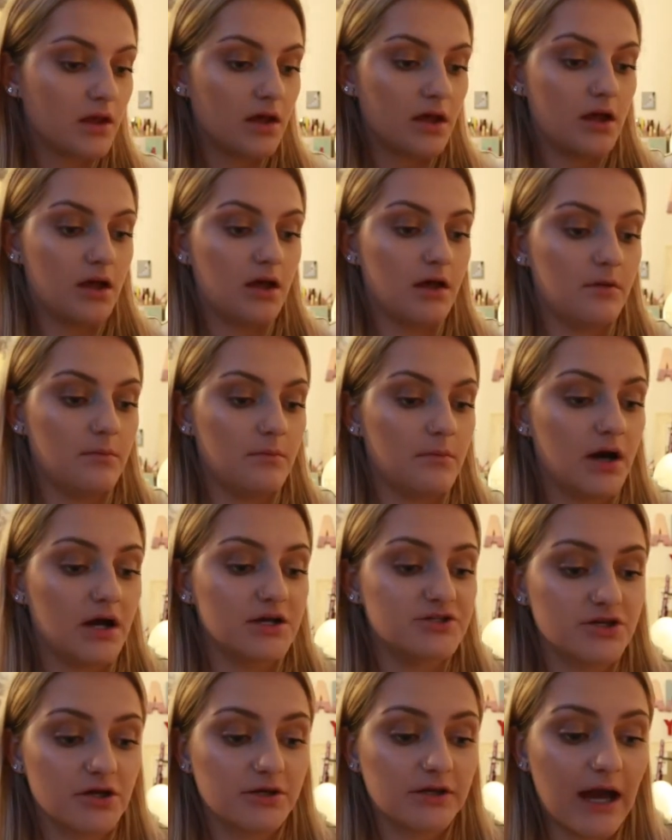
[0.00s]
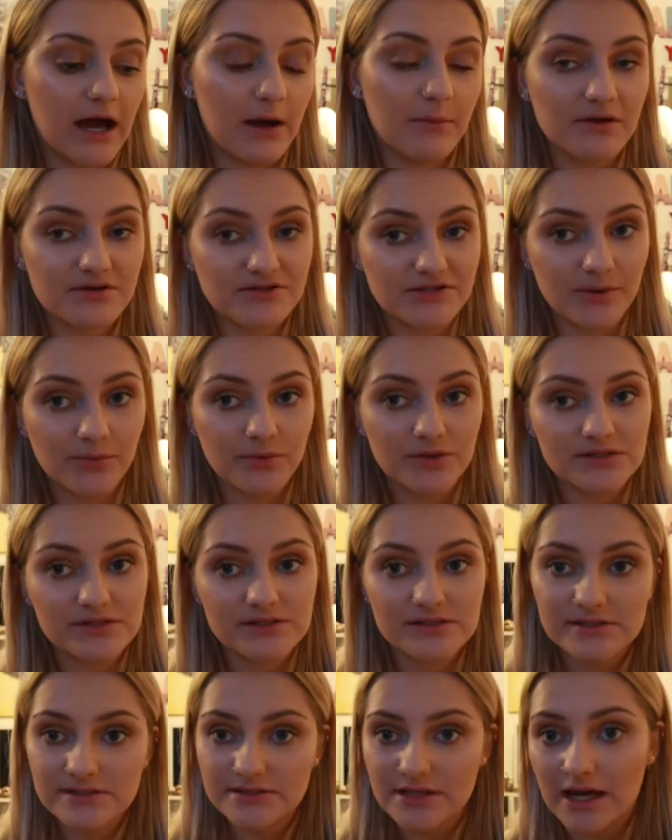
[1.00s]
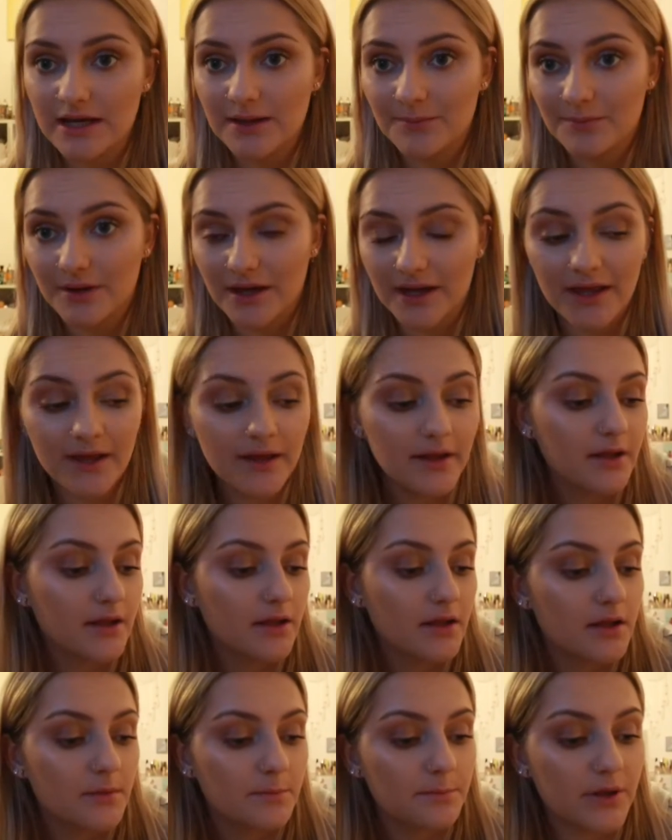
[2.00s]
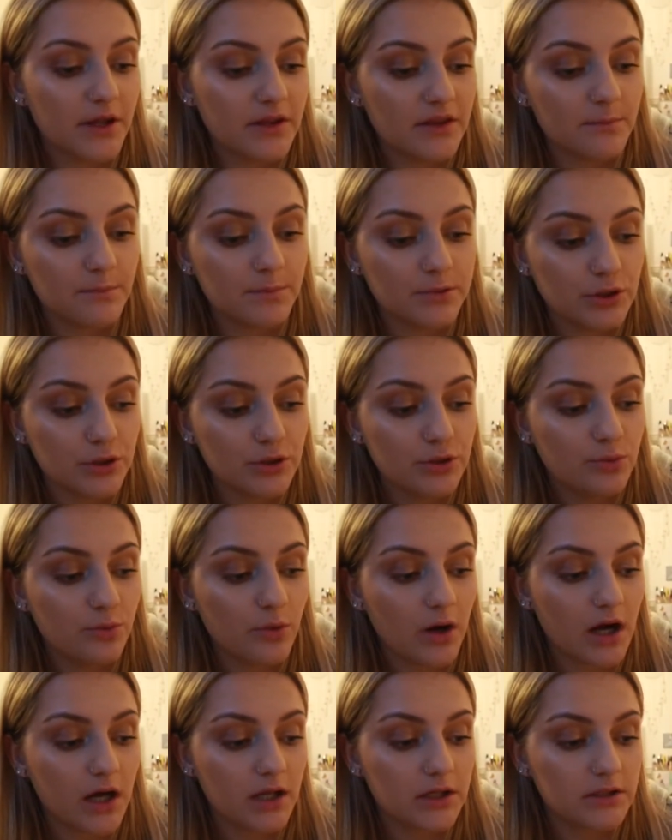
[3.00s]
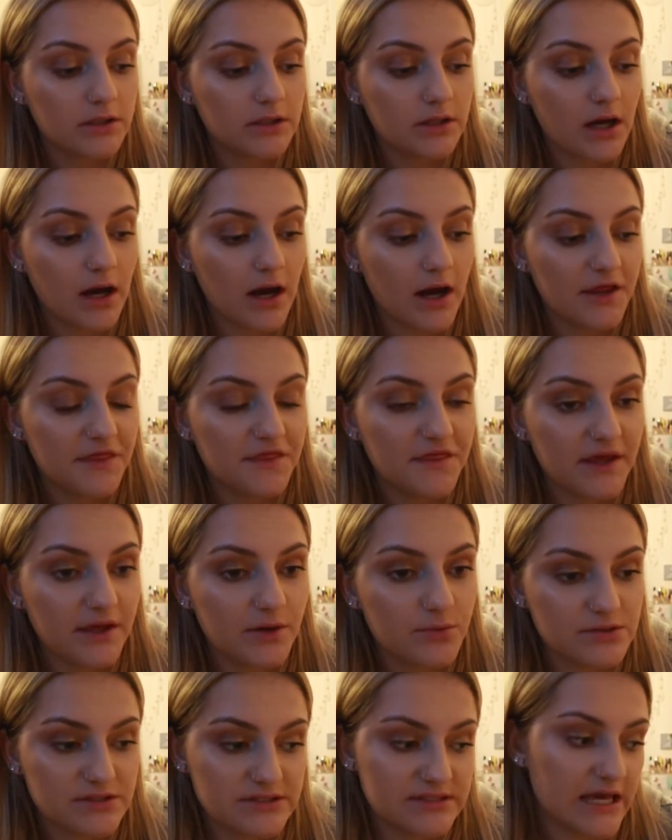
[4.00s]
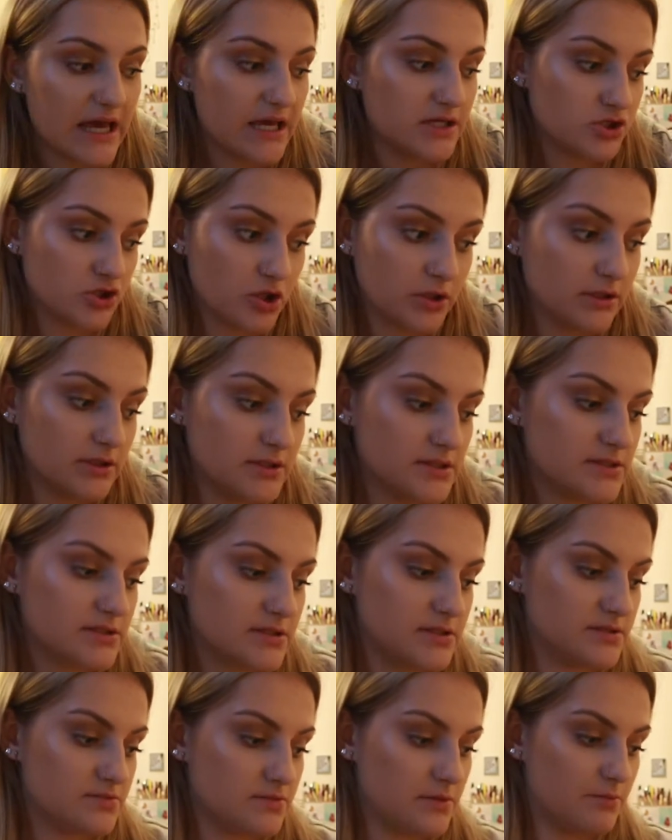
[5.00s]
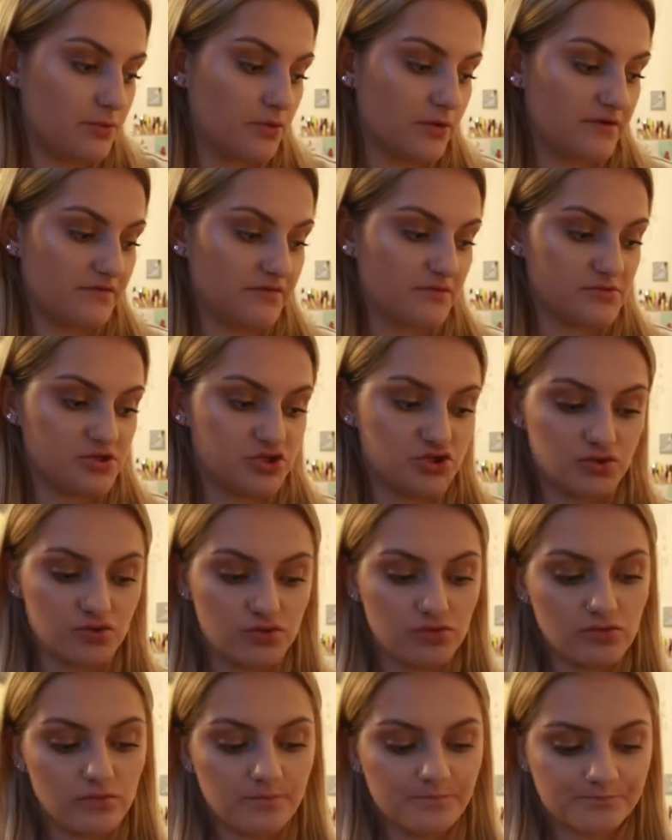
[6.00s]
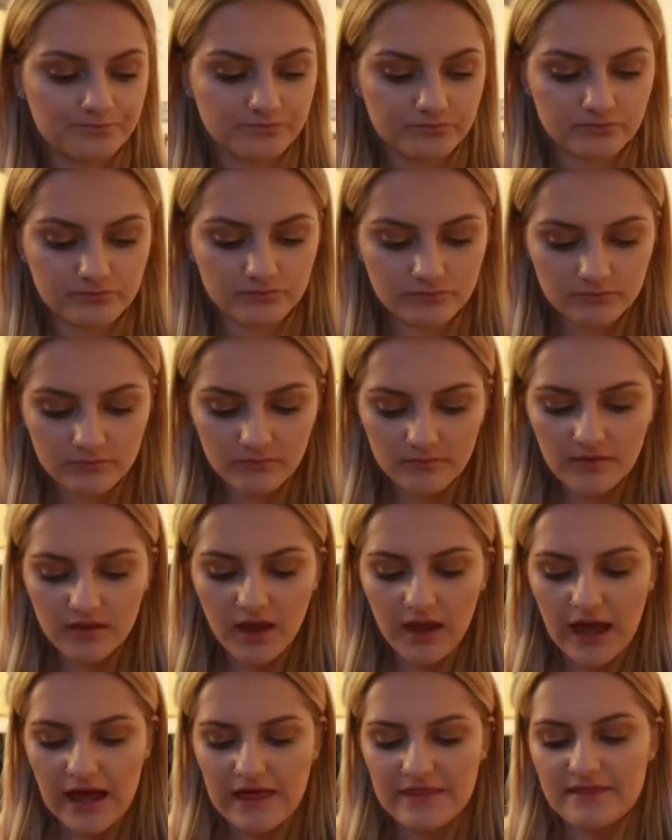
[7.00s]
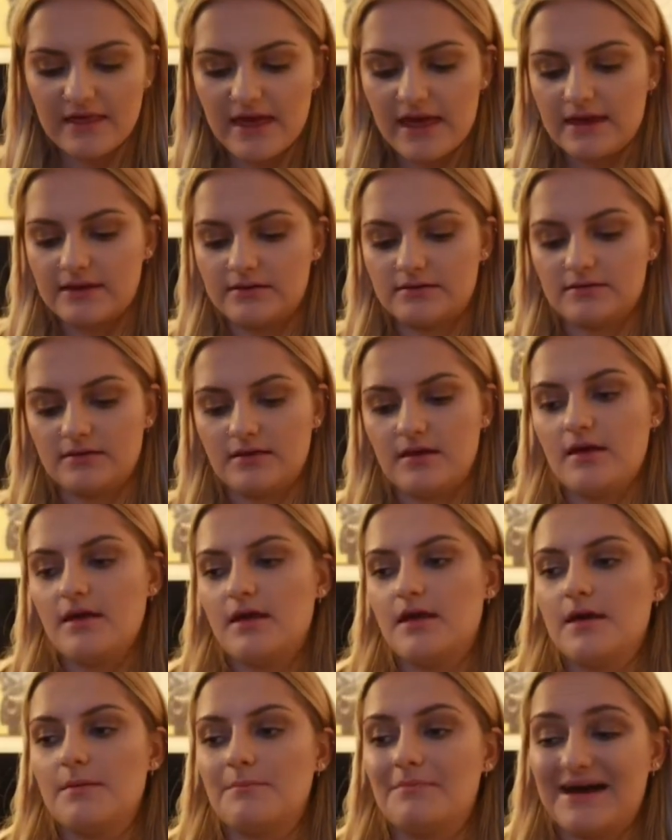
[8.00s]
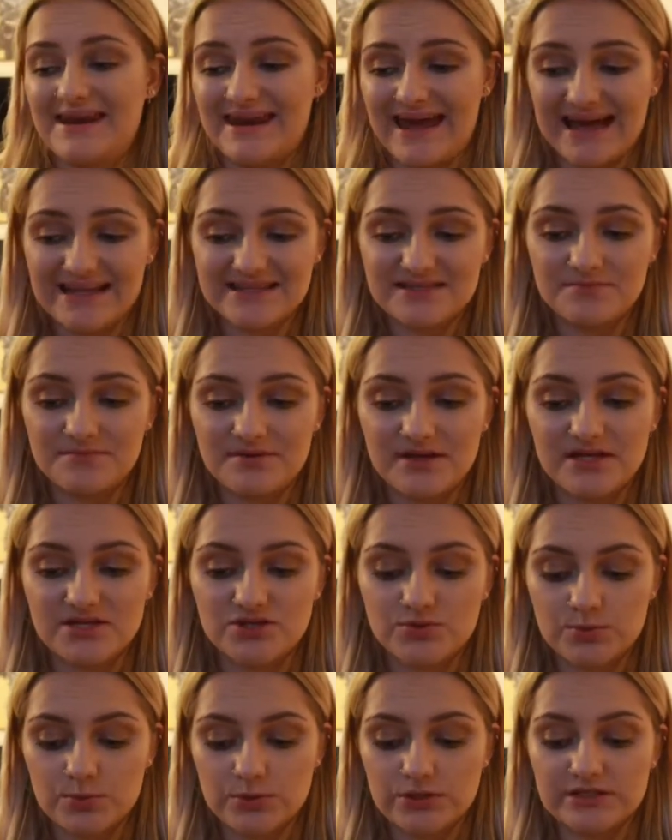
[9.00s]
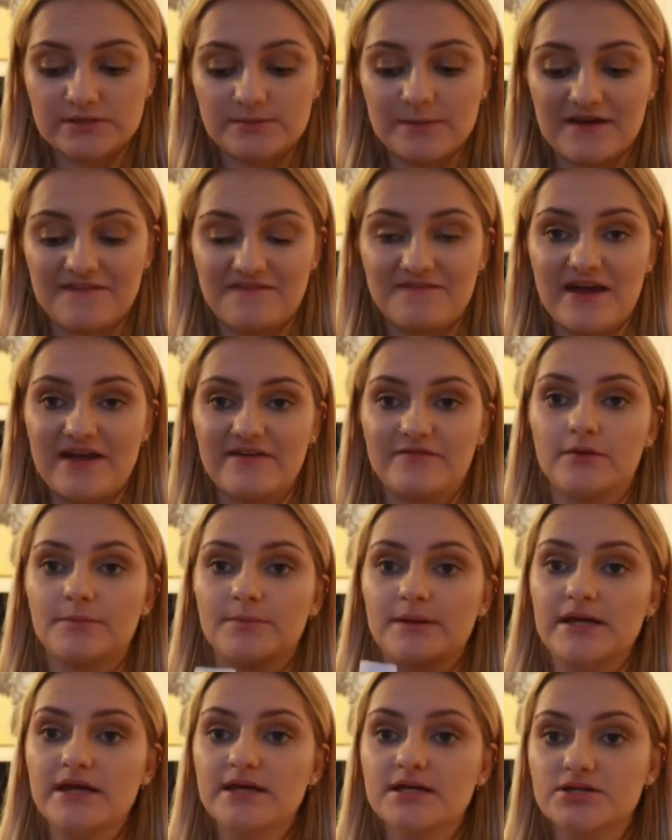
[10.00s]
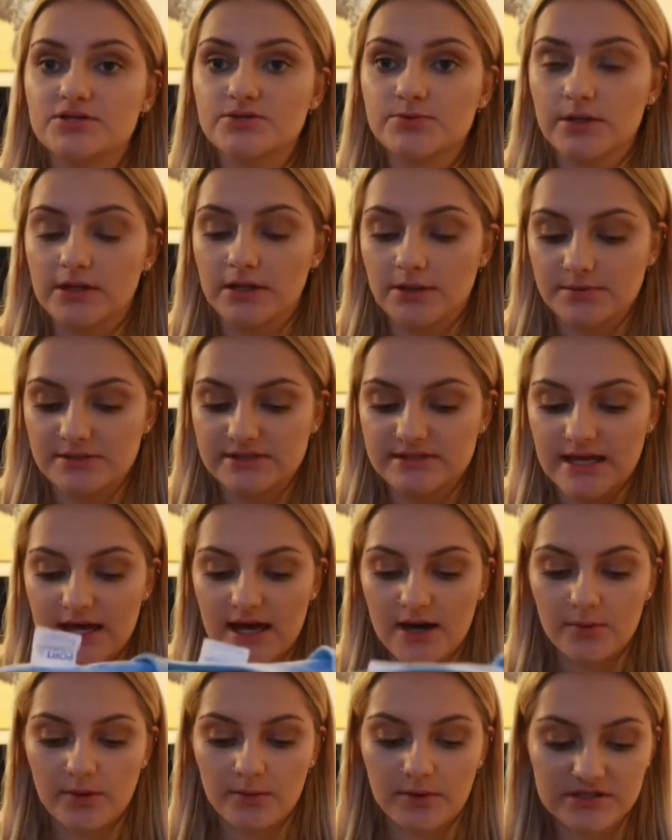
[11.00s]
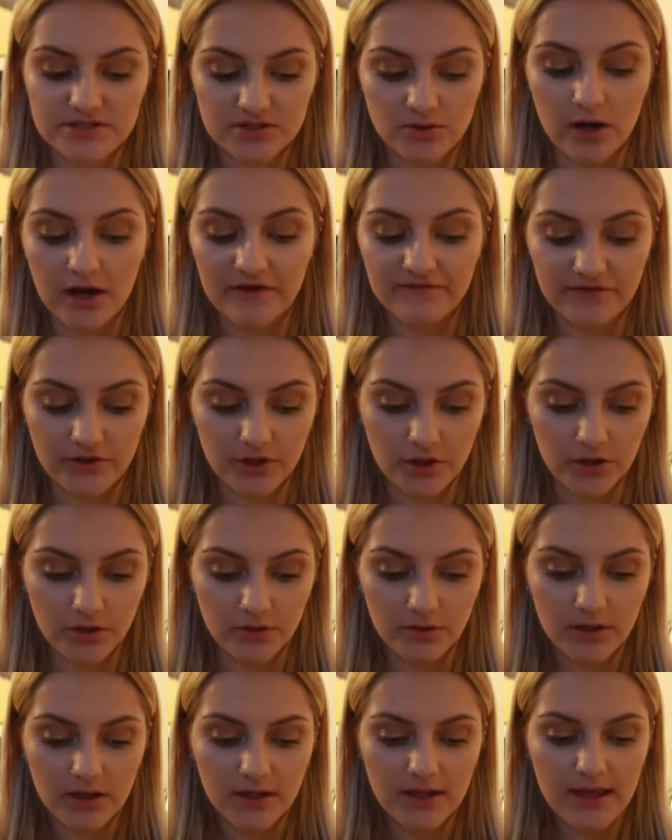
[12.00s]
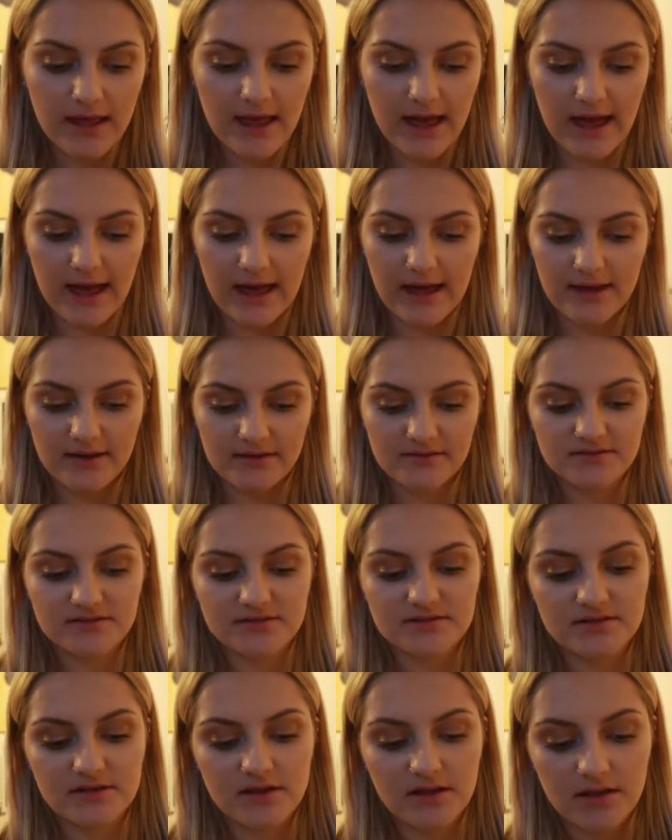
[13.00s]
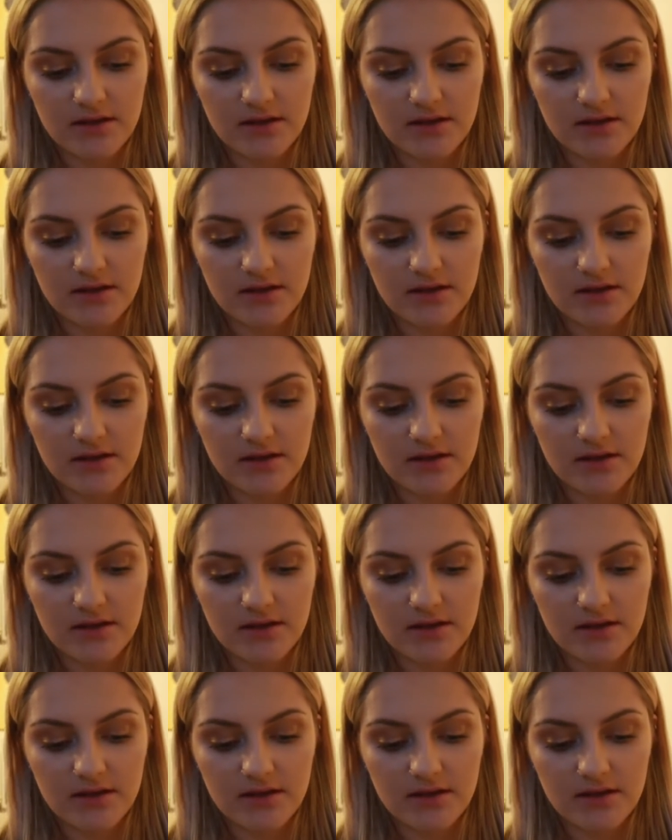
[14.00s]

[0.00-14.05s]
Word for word: Um, I don't know how much that was, because I didn't buy it, but the blue one I think was ten dollars, because we bought it from a stall. And then Manhattan Beach was my favourite beach when I was there. We went to quite a few, and